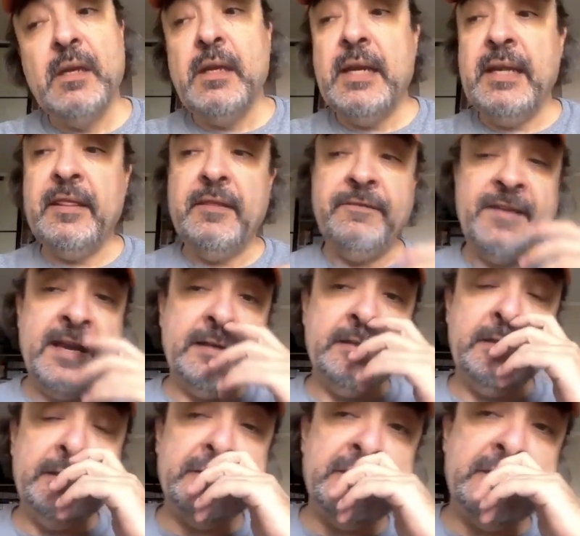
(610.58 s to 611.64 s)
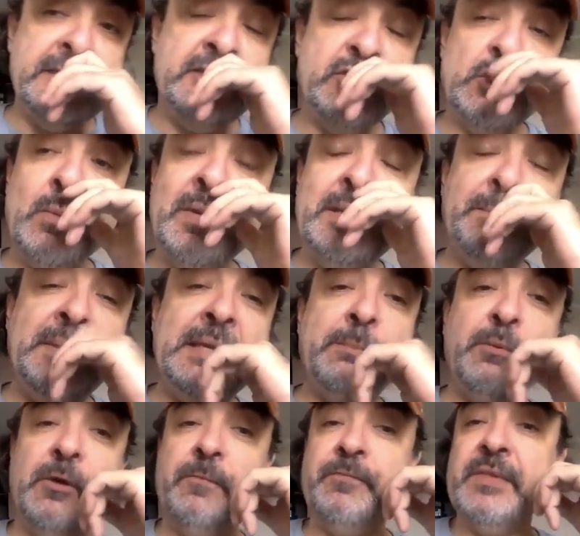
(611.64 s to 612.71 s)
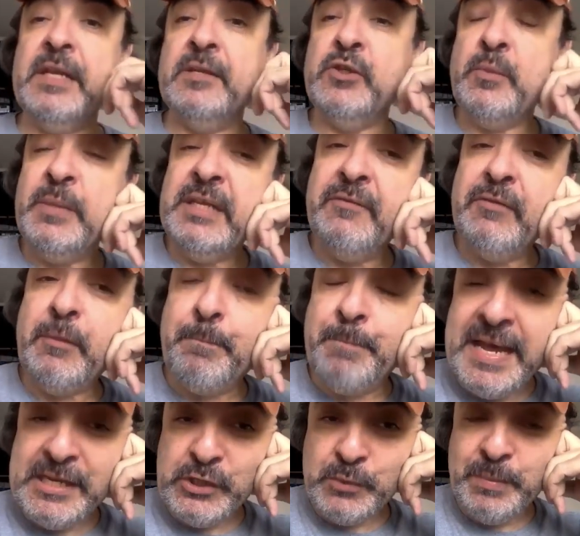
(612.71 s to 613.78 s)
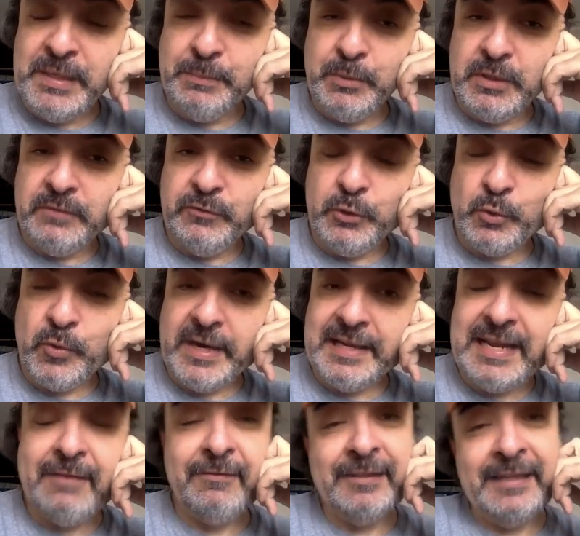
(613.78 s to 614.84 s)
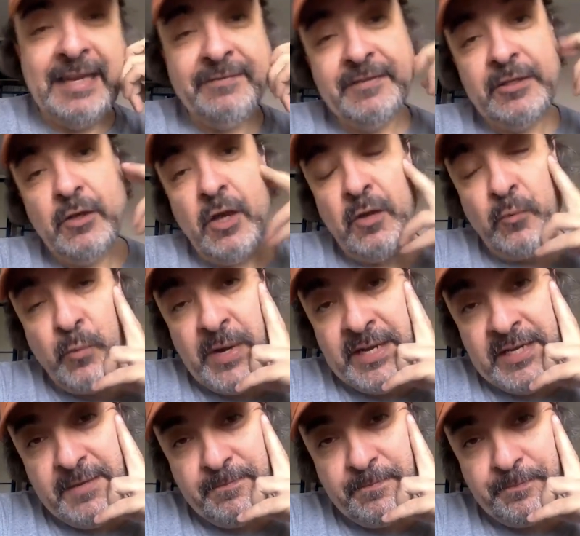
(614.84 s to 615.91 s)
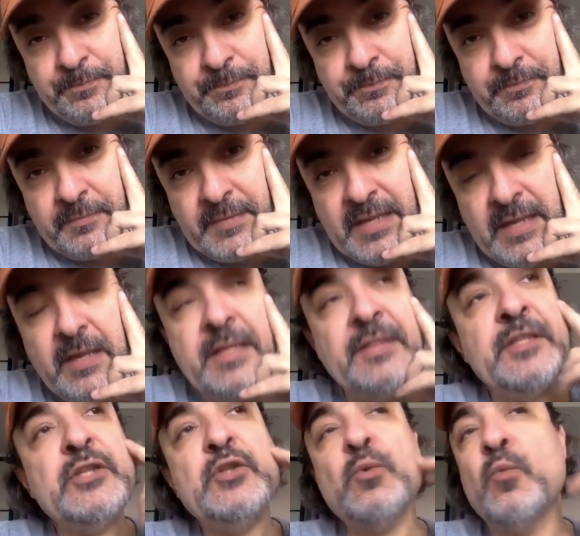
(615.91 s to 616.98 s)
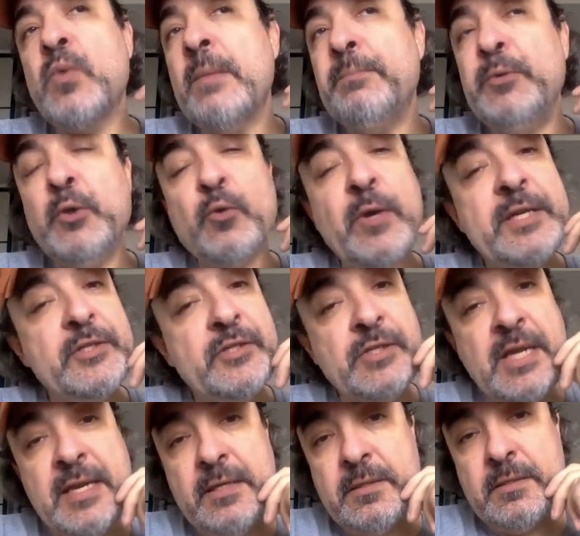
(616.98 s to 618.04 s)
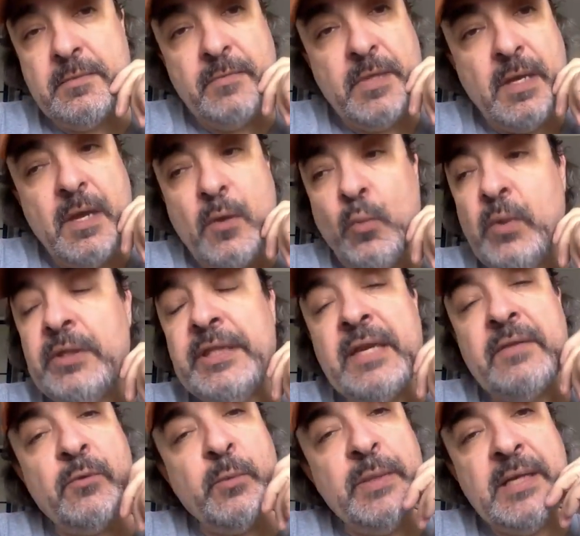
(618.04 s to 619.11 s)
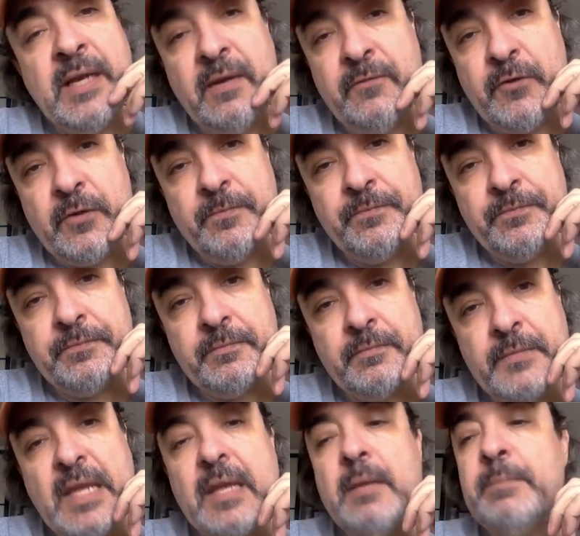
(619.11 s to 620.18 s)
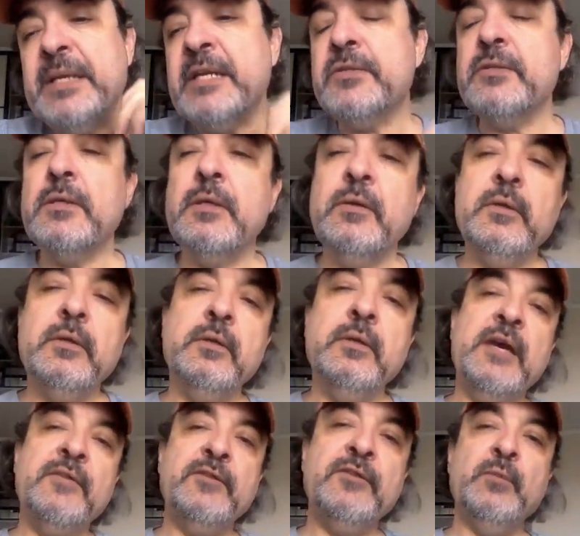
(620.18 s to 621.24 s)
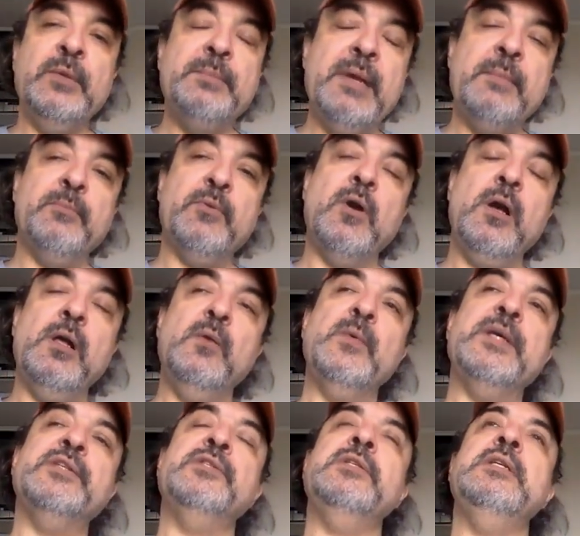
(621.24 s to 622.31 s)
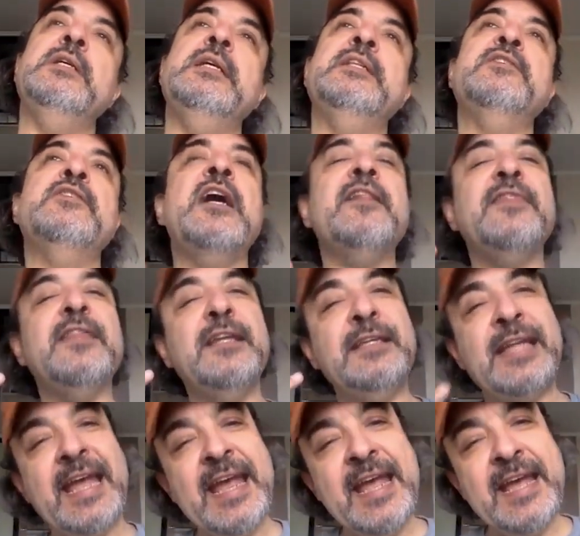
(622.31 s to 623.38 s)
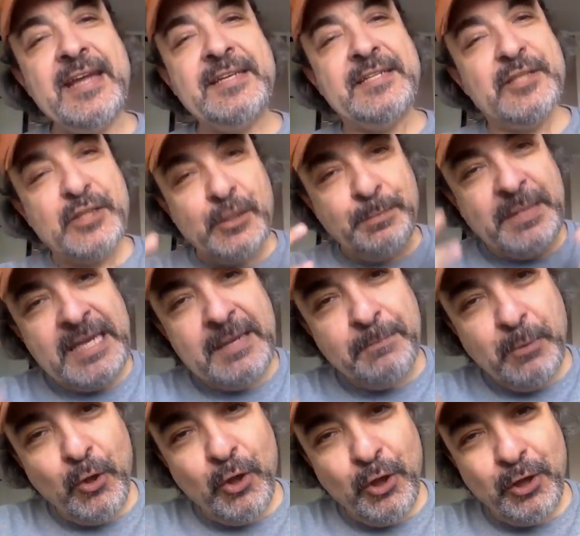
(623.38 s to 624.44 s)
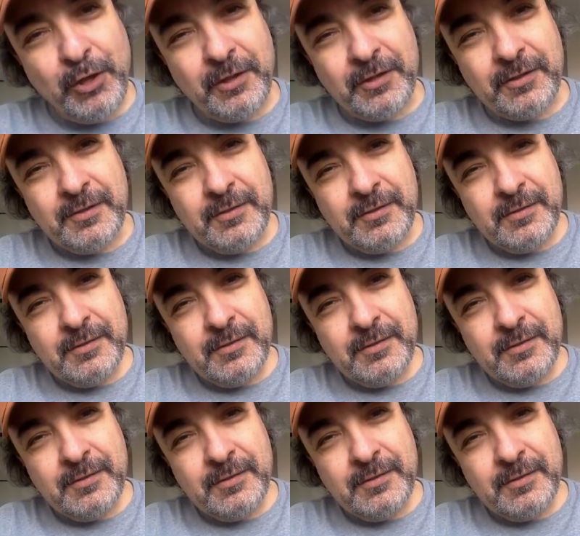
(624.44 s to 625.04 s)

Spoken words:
And the fact is, see, so many people, and so many of the best people of Ukraine have left it already, that this rump Ukraine state will never recover. Because you have to remember always, see, it's not the land, it's the people.